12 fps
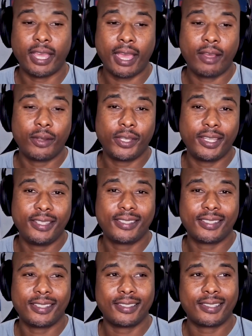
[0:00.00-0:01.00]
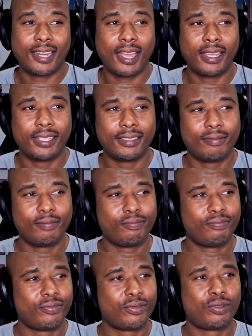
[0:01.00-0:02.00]
Out east, it's like
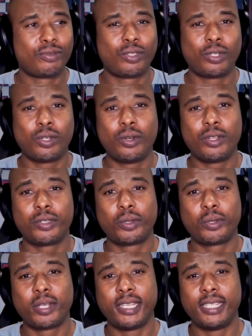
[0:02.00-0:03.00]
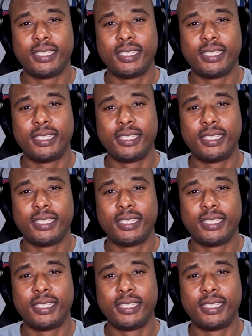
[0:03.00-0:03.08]
2 or 3.